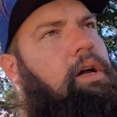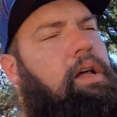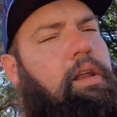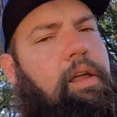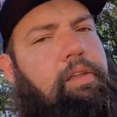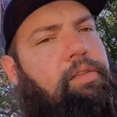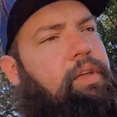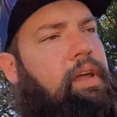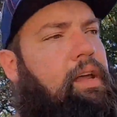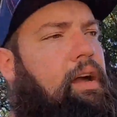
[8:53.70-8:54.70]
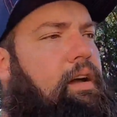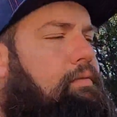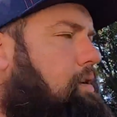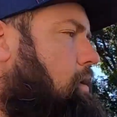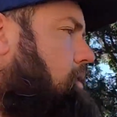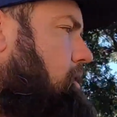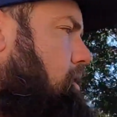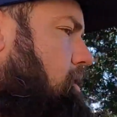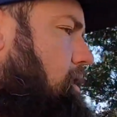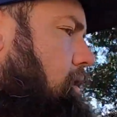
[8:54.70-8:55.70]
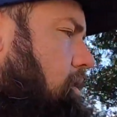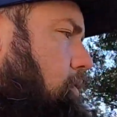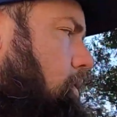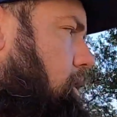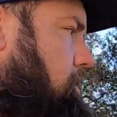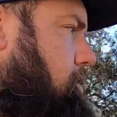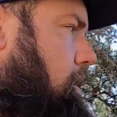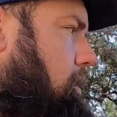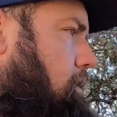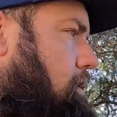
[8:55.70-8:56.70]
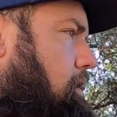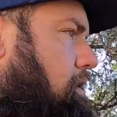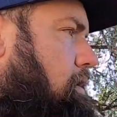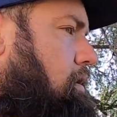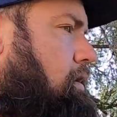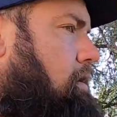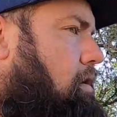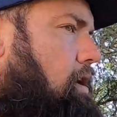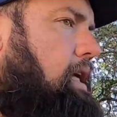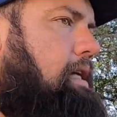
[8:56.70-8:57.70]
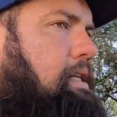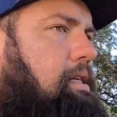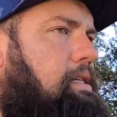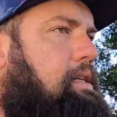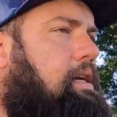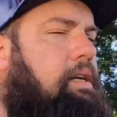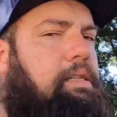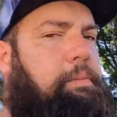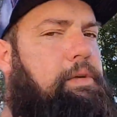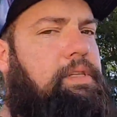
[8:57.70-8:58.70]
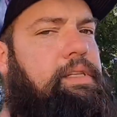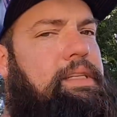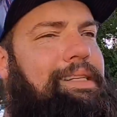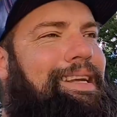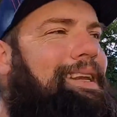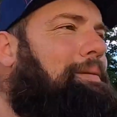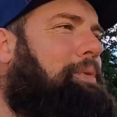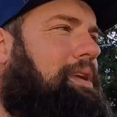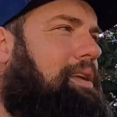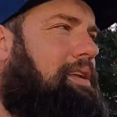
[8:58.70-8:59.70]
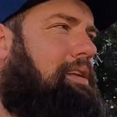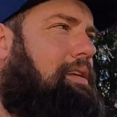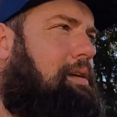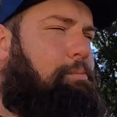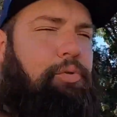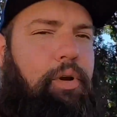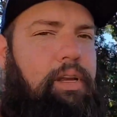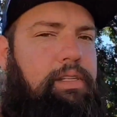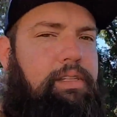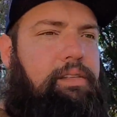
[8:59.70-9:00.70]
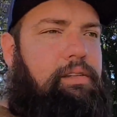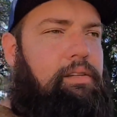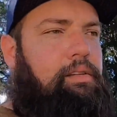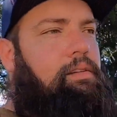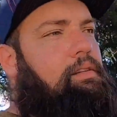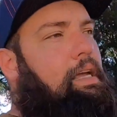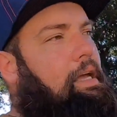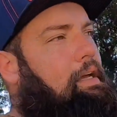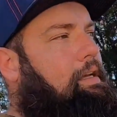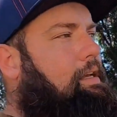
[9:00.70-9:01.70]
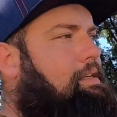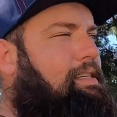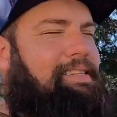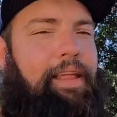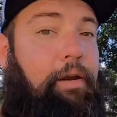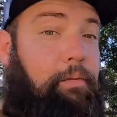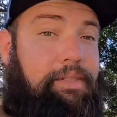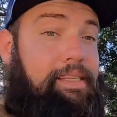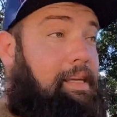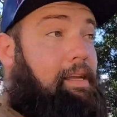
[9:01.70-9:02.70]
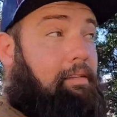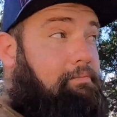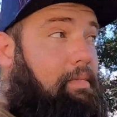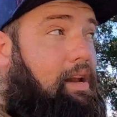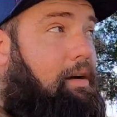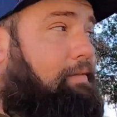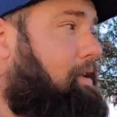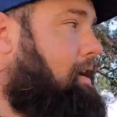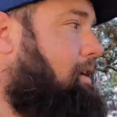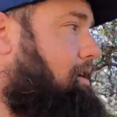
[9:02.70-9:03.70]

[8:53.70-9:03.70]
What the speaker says: another thing I've noticed with this trailer is customers tend to be impressed, I guess, because they don't see it that often, I